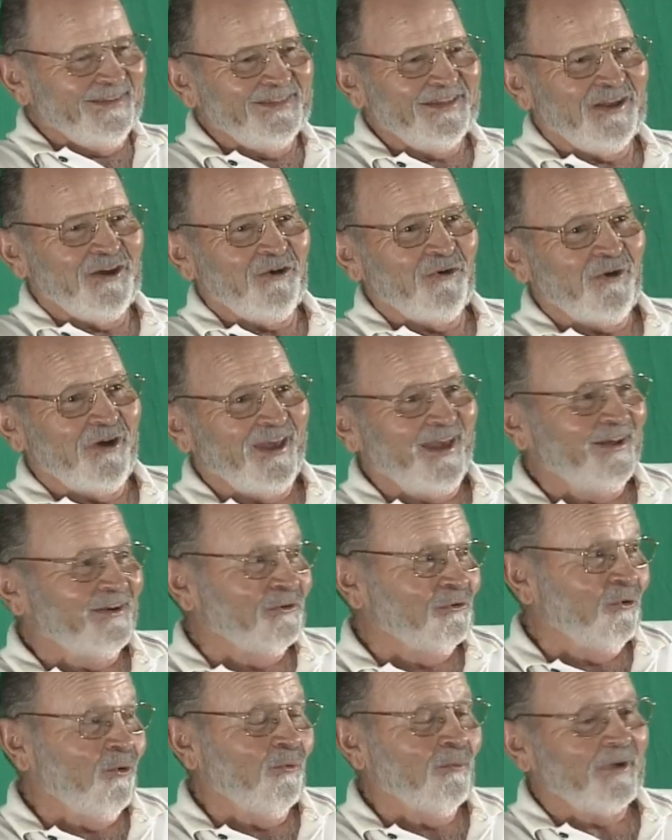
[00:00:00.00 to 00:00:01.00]
they all had
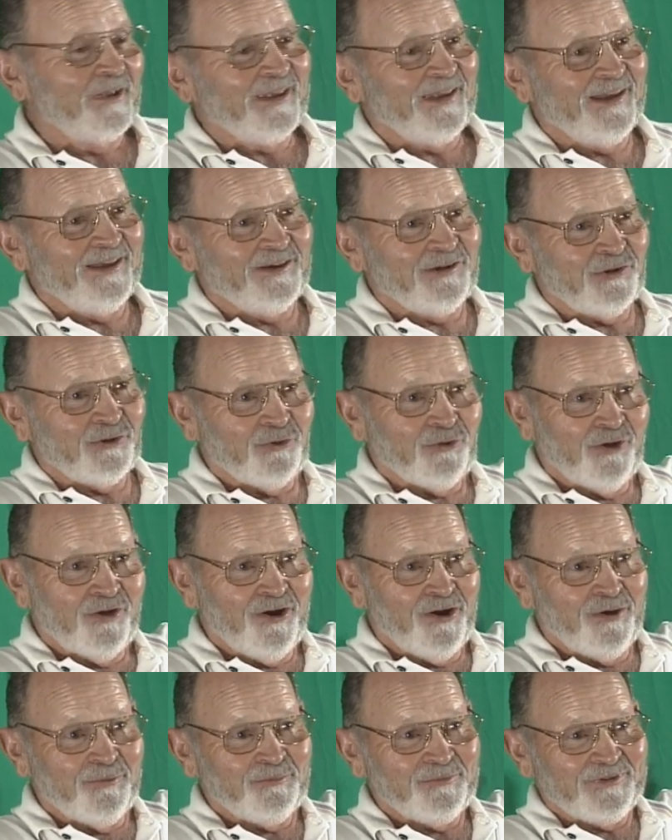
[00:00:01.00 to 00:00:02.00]
an old mechanical
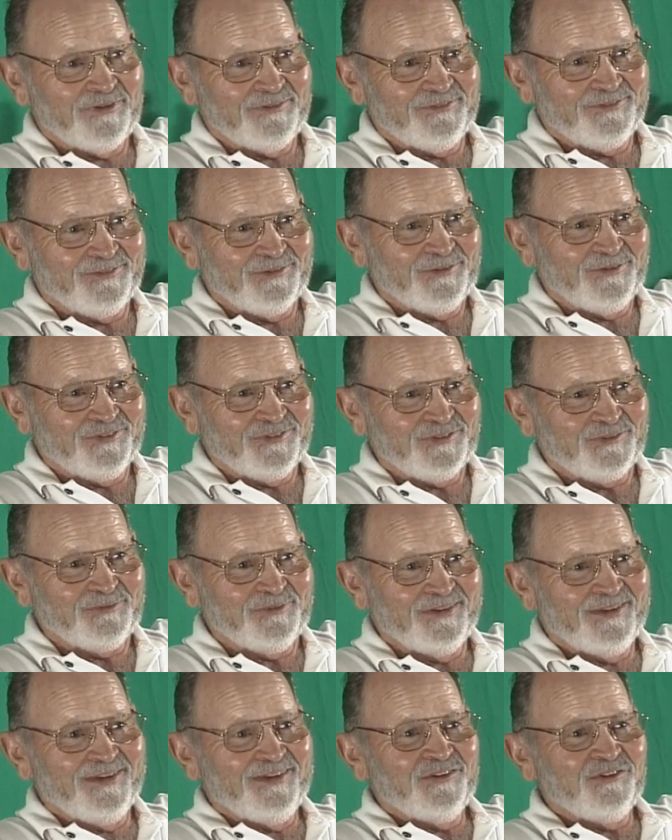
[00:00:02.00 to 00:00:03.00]
arm that would
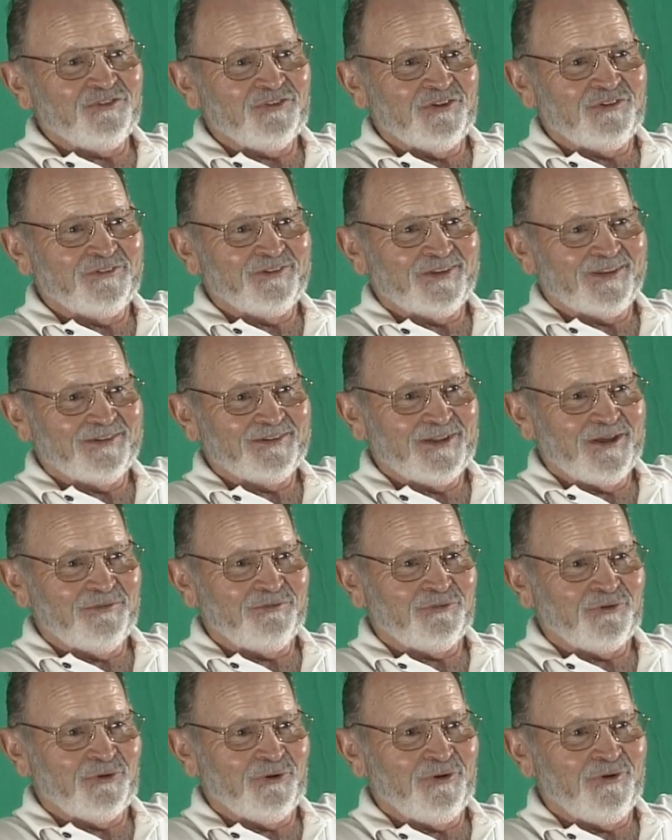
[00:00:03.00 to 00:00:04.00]
signal a
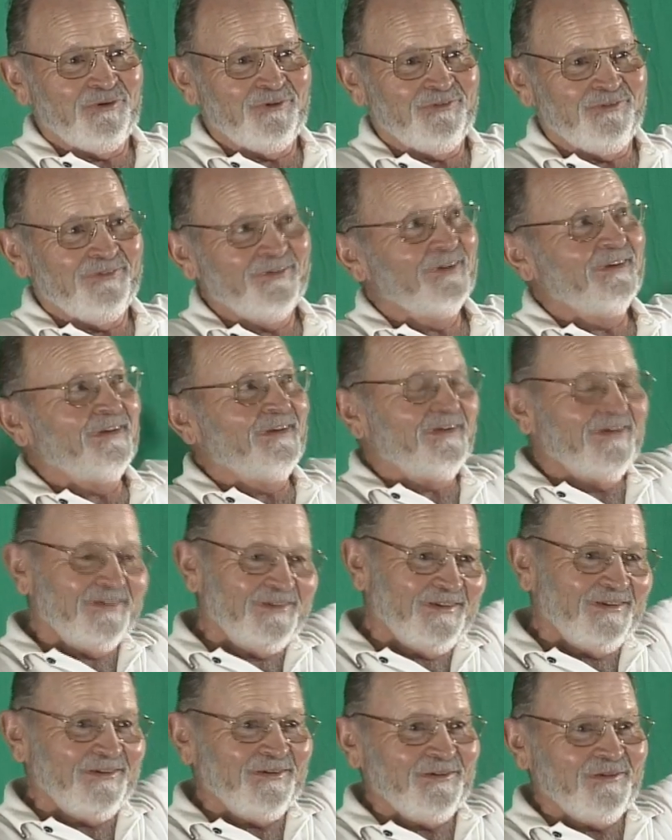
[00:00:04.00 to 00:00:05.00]
left turn.
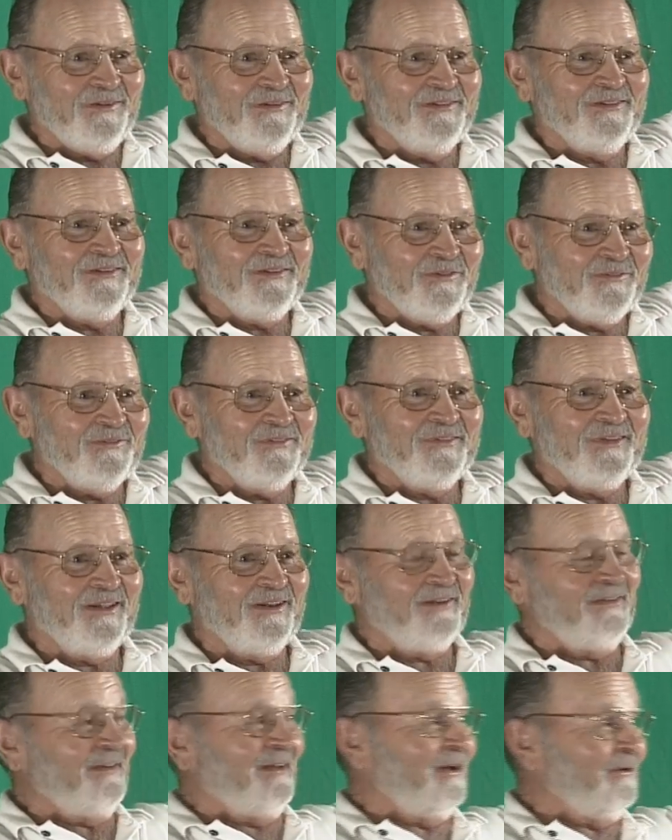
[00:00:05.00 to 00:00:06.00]
And then, uh, you know, and
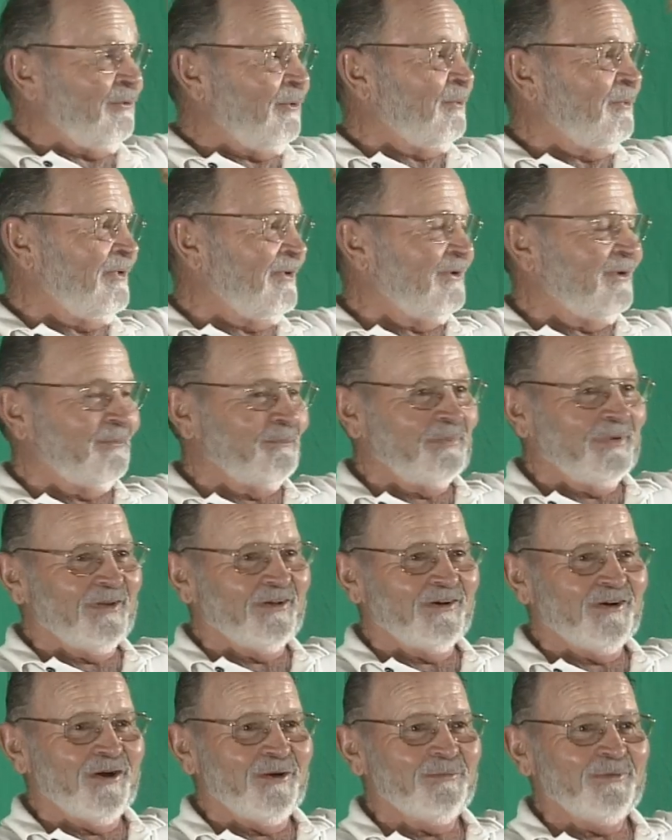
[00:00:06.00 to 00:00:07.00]
then, and then it would be a
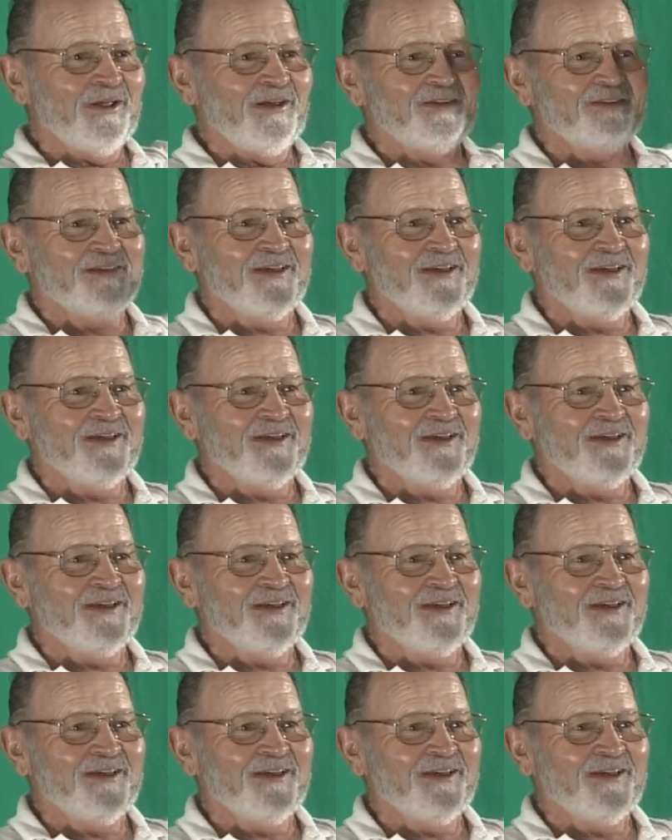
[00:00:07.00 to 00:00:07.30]
bent arm like